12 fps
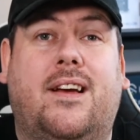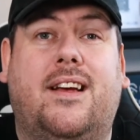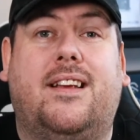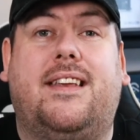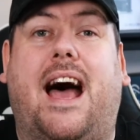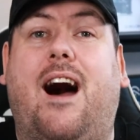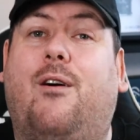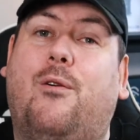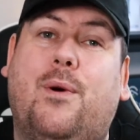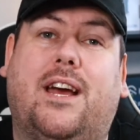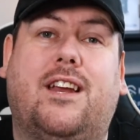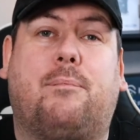Now, we're
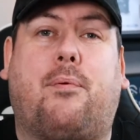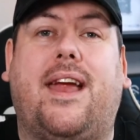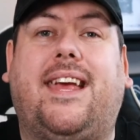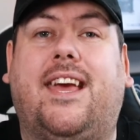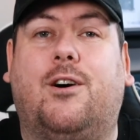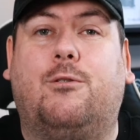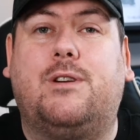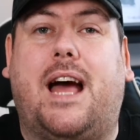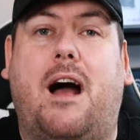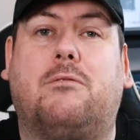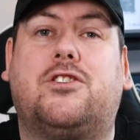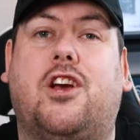going to break it all
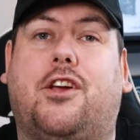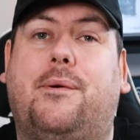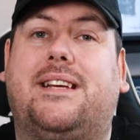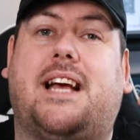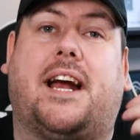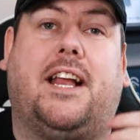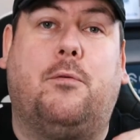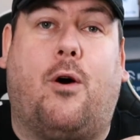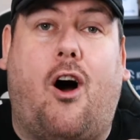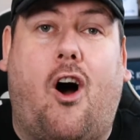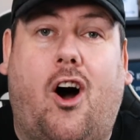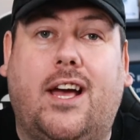down, show you exactly what
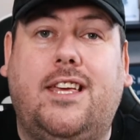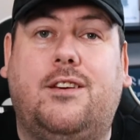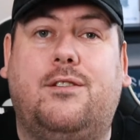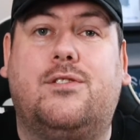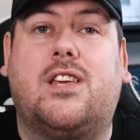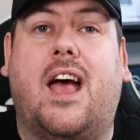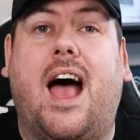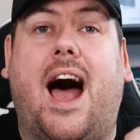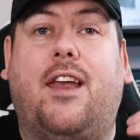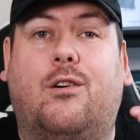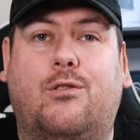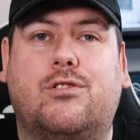I use, and
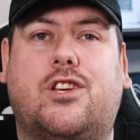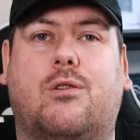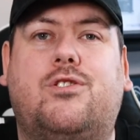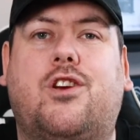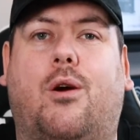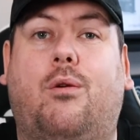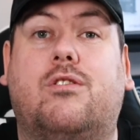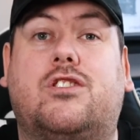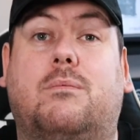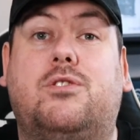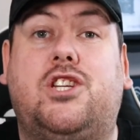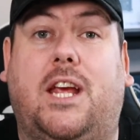also show you some
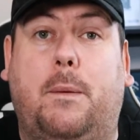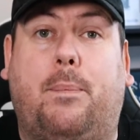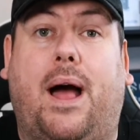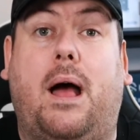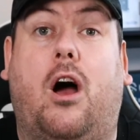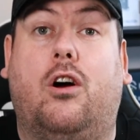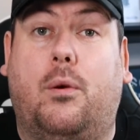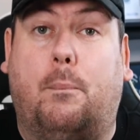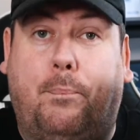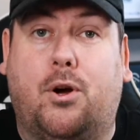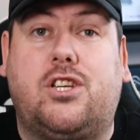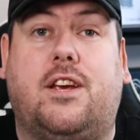cheaper,
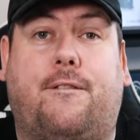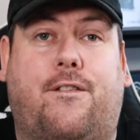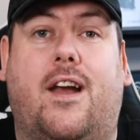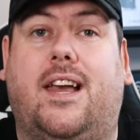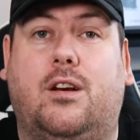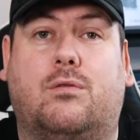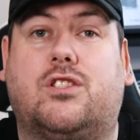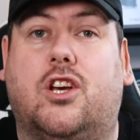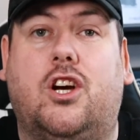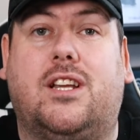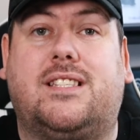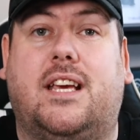budget-friendly
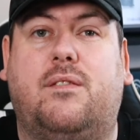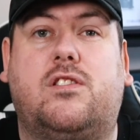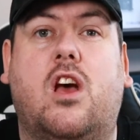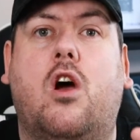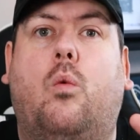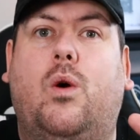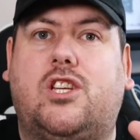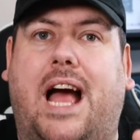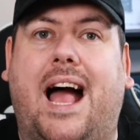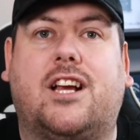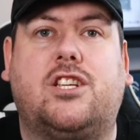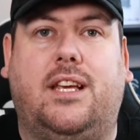alternatives which
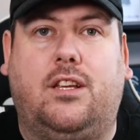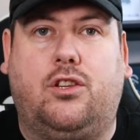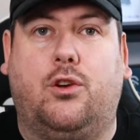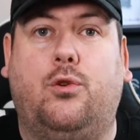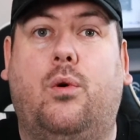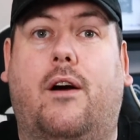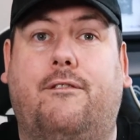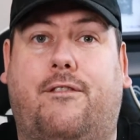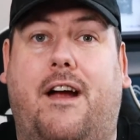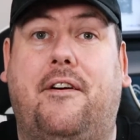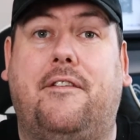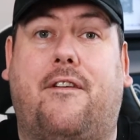actually do
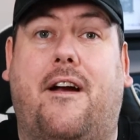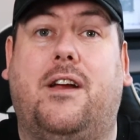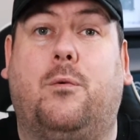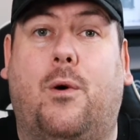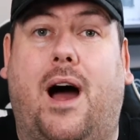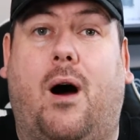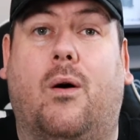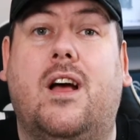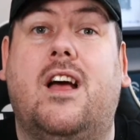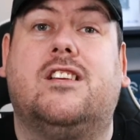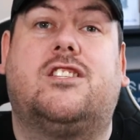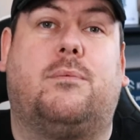very, very well.
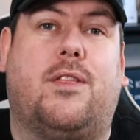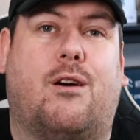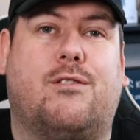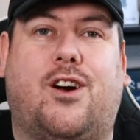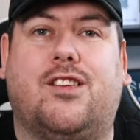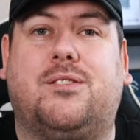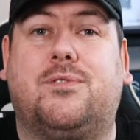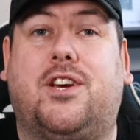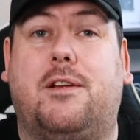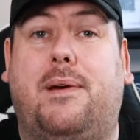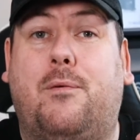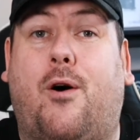Some of those items are going to
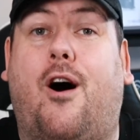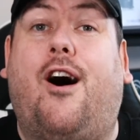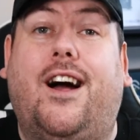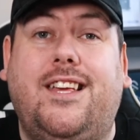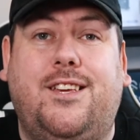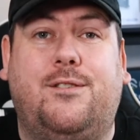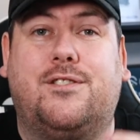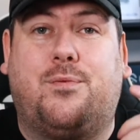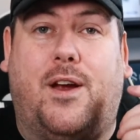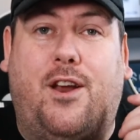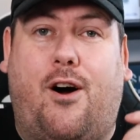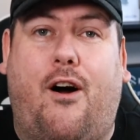be what I used when
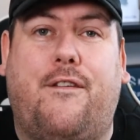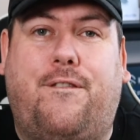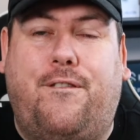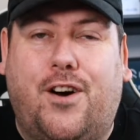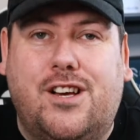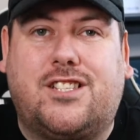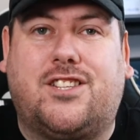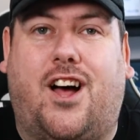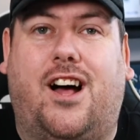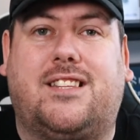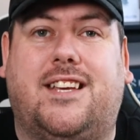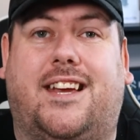I first
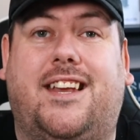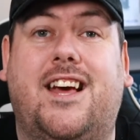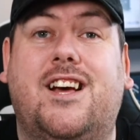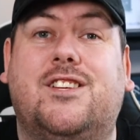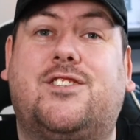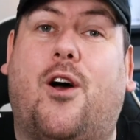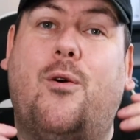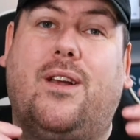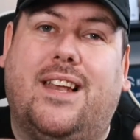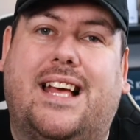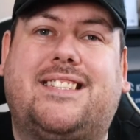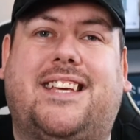started, so
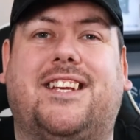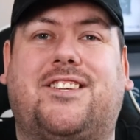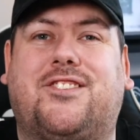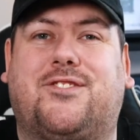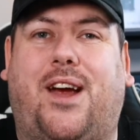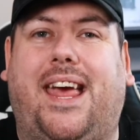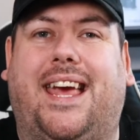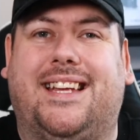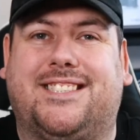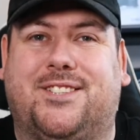let's get straight into